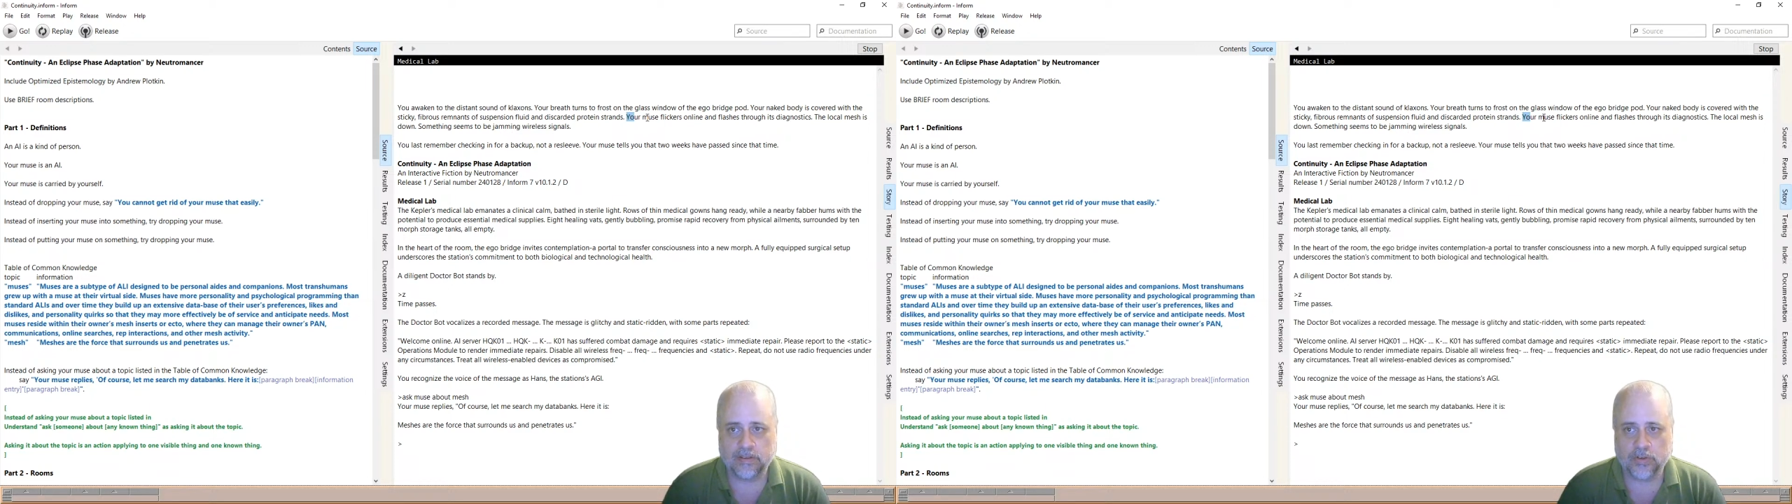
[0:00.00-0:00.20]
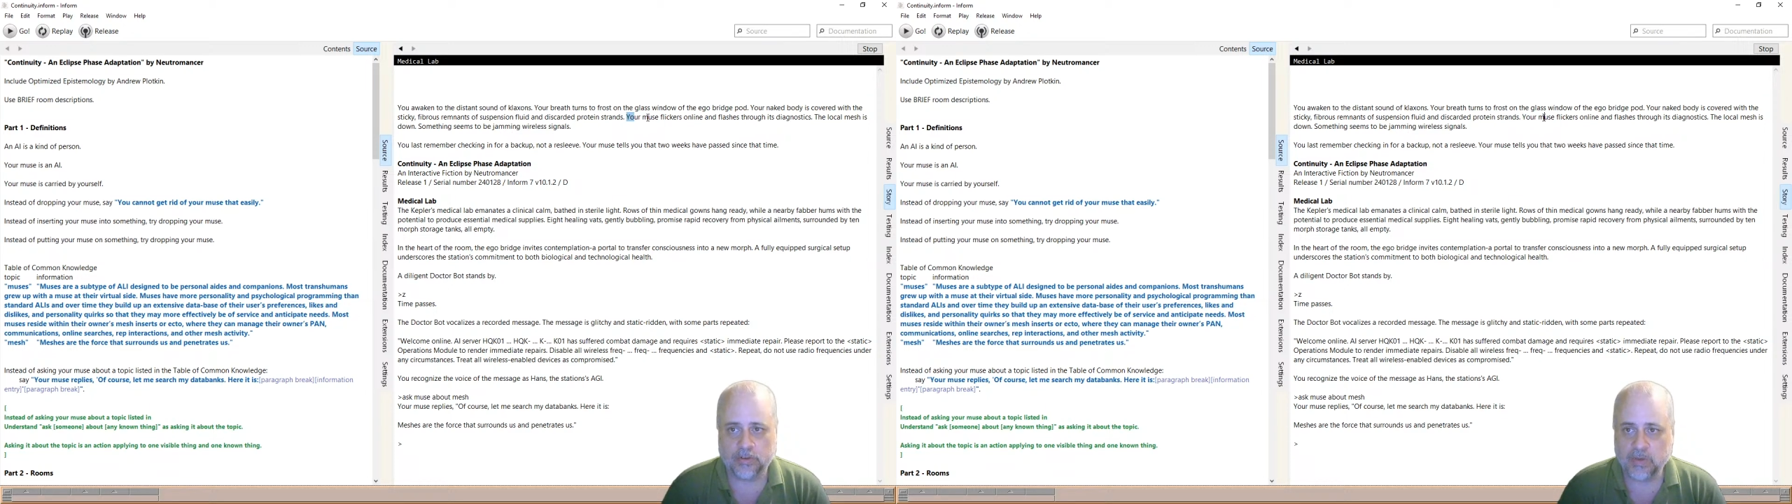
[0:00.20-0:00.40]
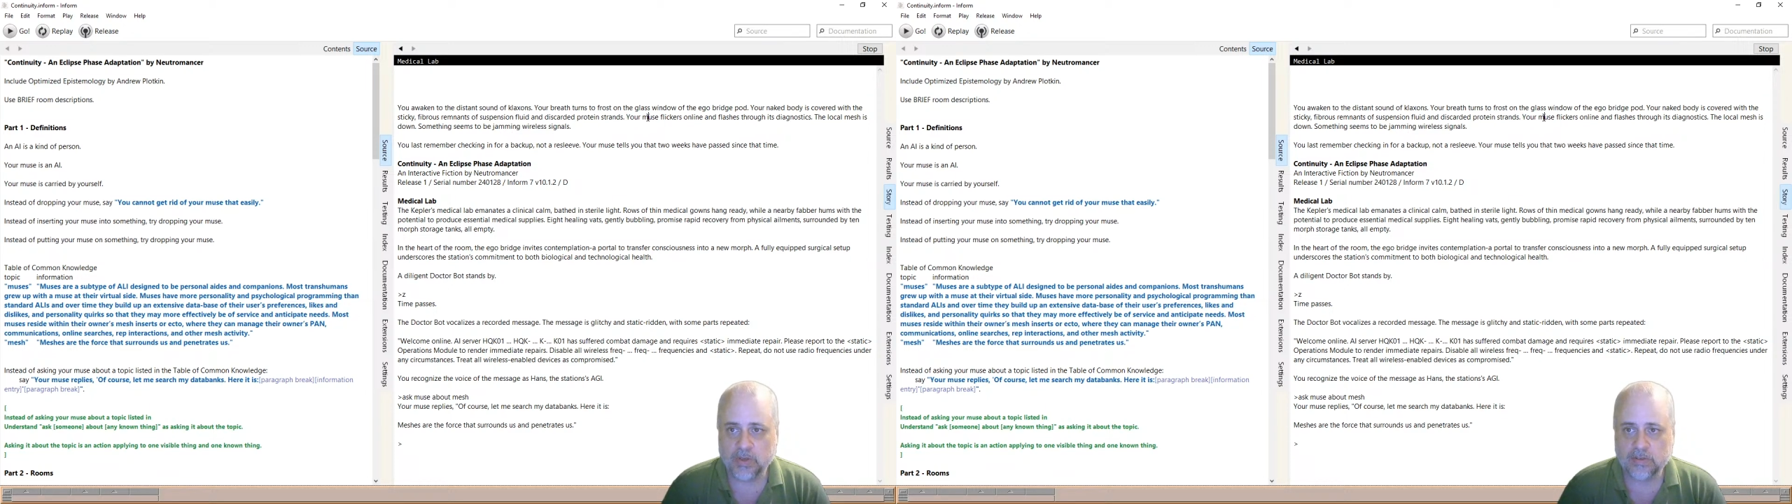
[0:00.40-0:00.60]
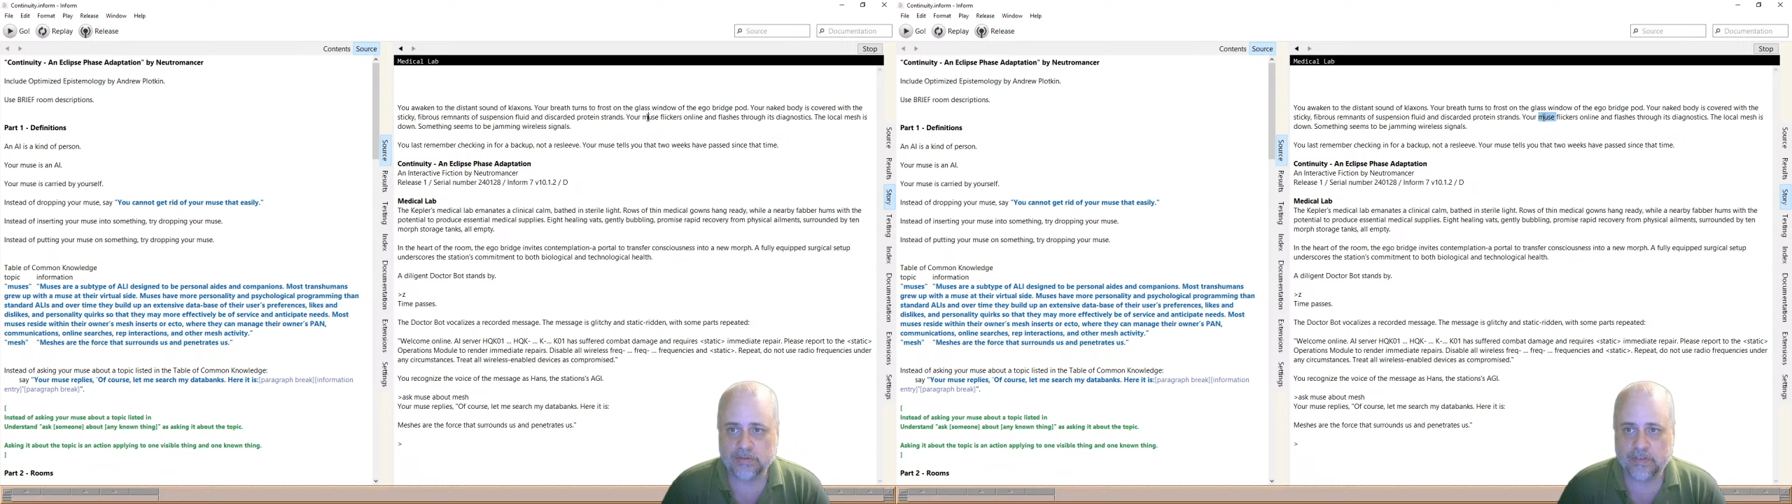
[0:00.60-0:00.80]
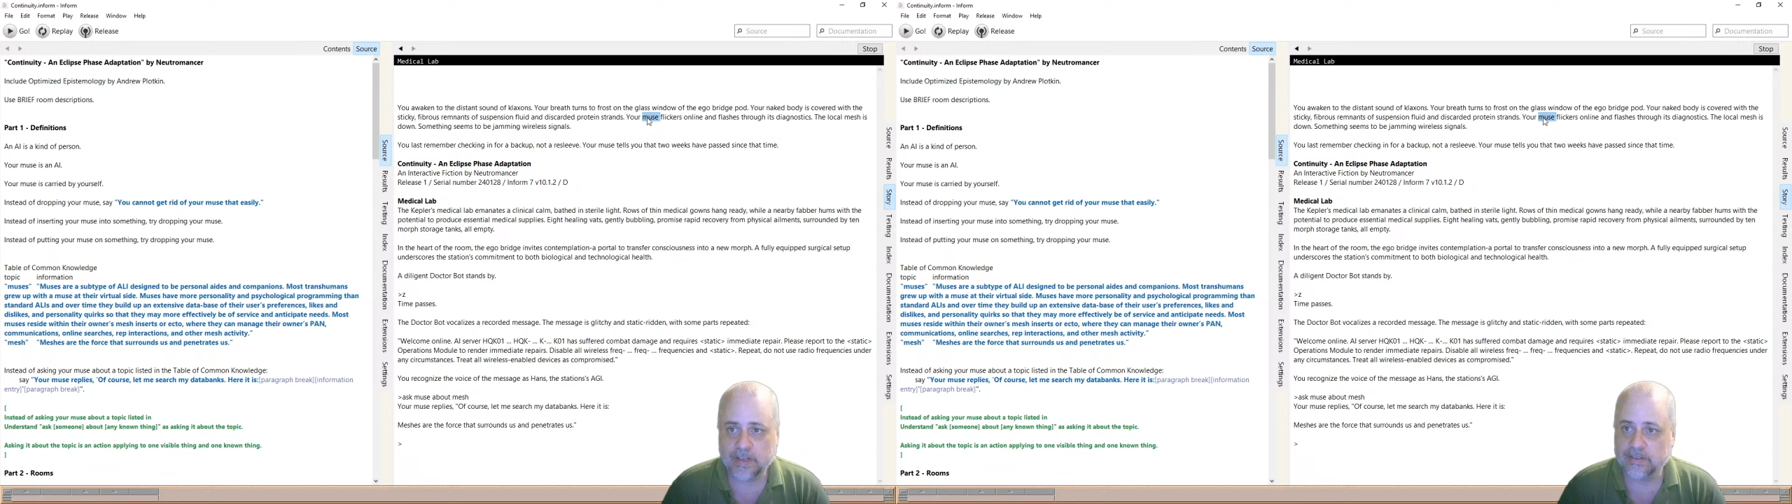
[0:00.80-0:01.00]
Your muse
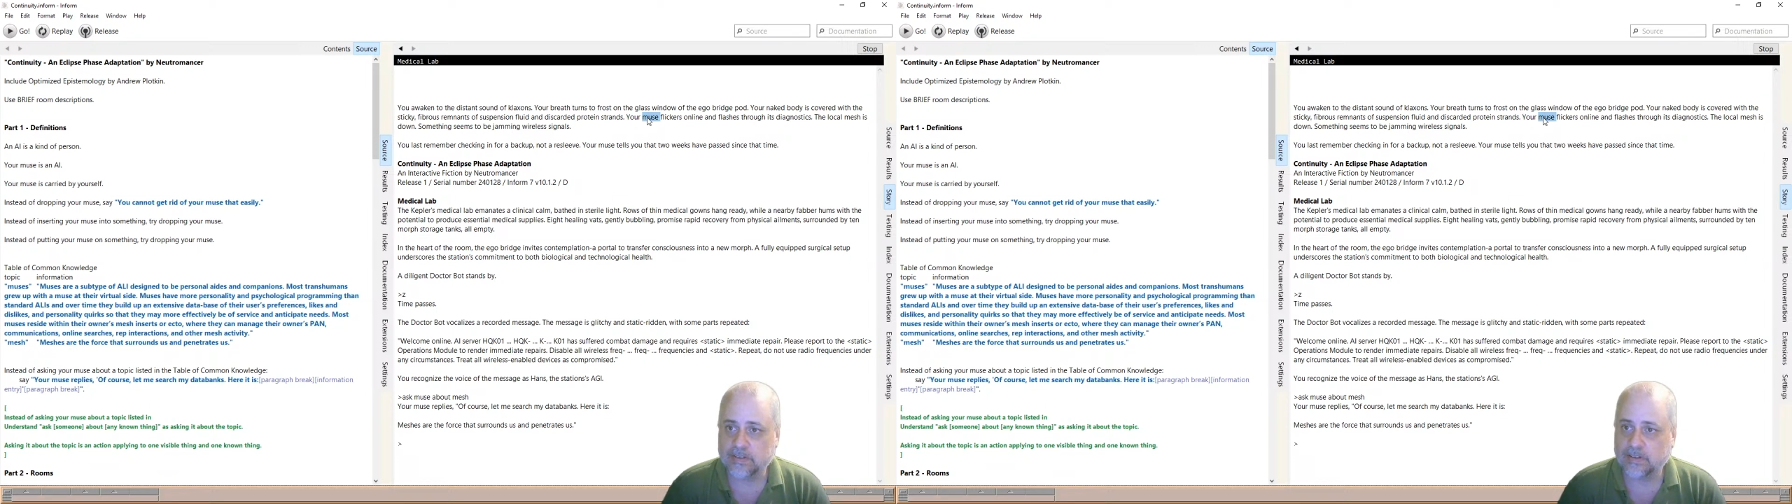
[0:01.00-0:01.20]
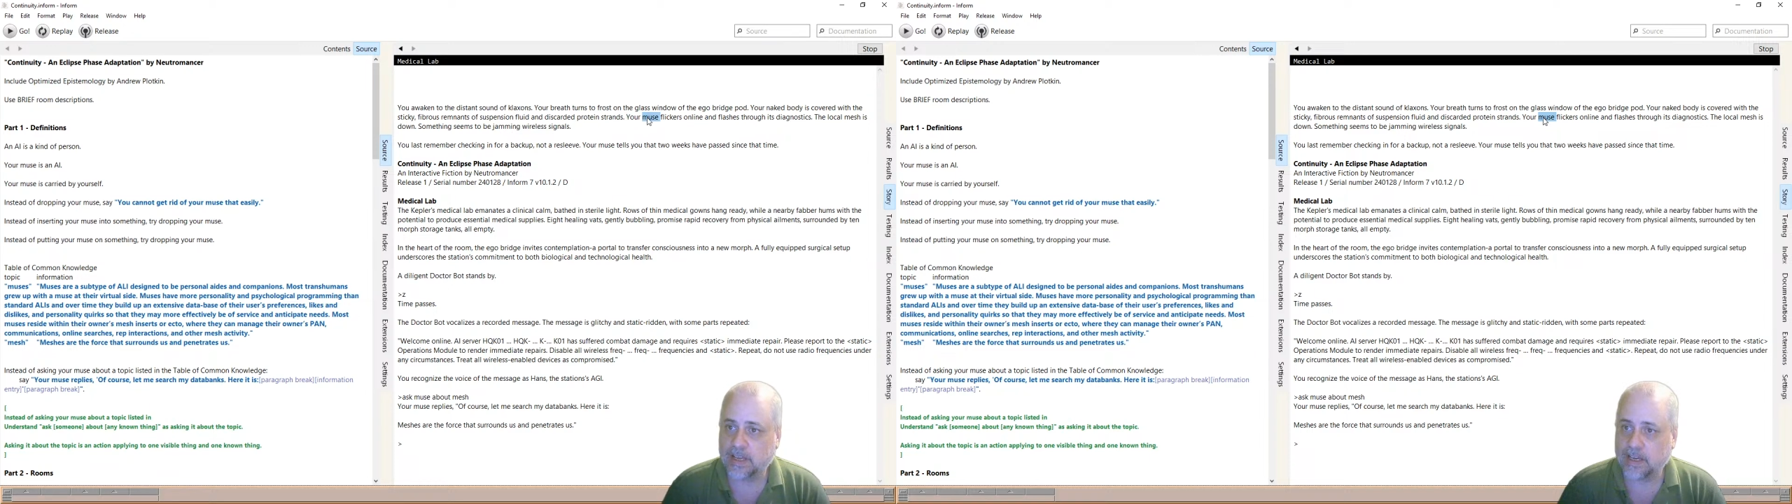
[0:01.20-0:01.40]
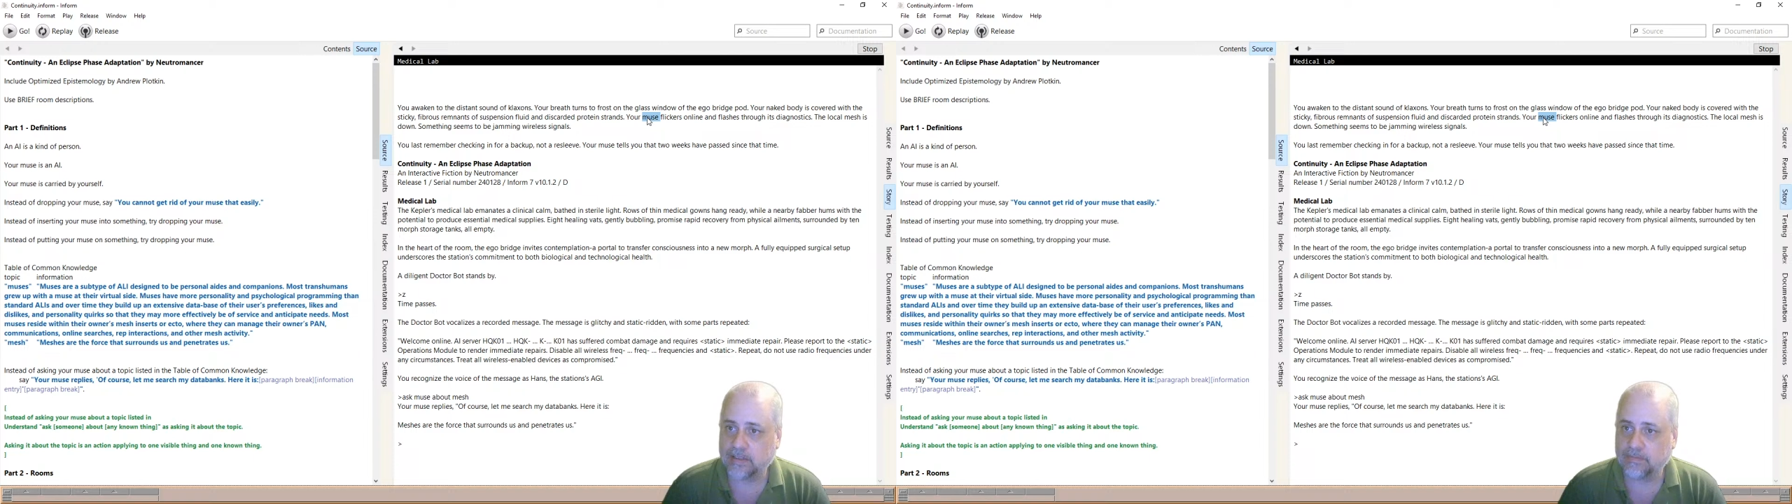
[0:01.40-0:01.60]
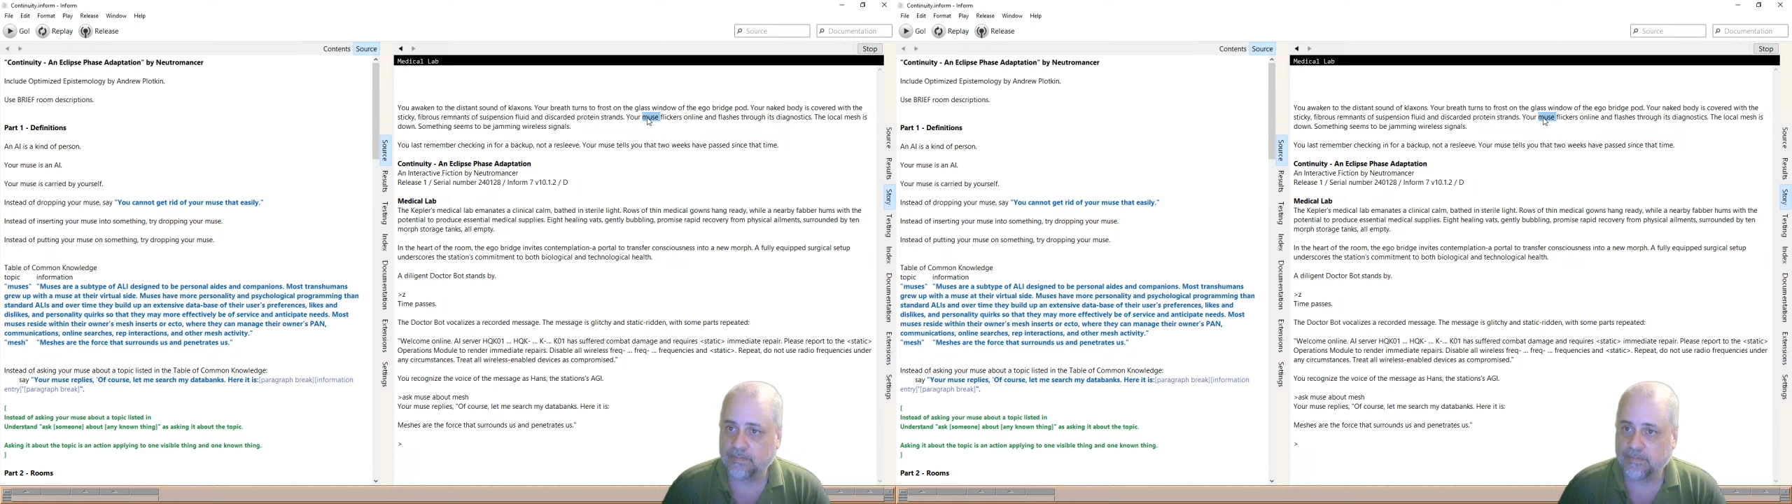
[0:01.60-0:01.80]
flickers online.